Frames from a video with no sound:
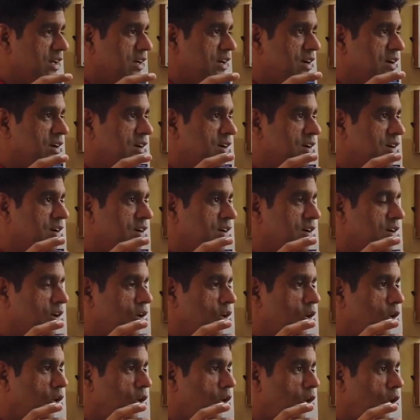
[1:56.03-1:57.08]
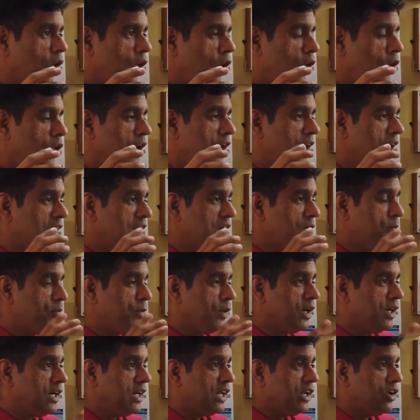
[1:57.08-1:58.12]
that only at a
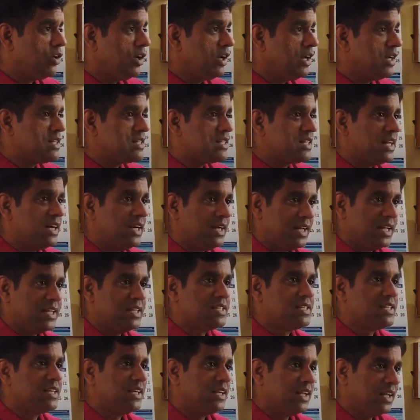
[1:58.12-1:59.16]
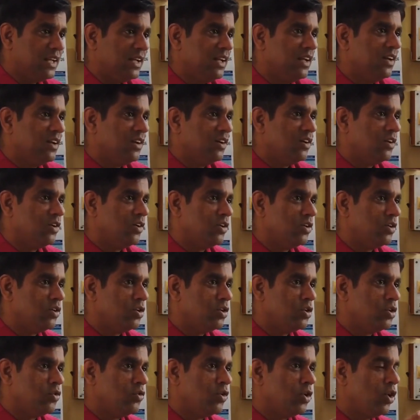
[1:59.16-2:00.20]
particular cell density,
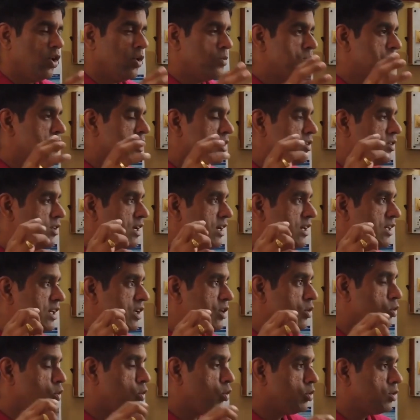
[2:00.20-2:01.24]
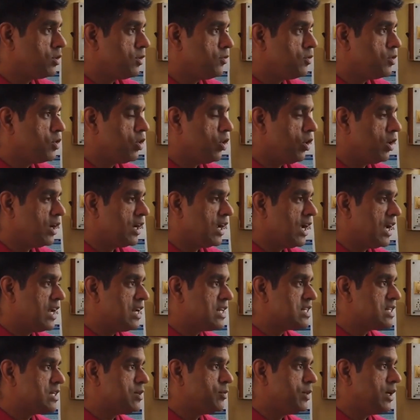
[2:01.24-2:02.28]
you will observe that the growth of the
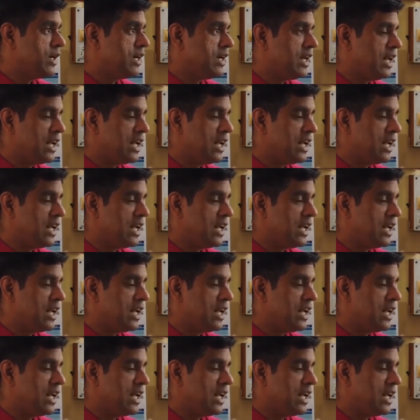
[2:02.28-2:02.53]
organism,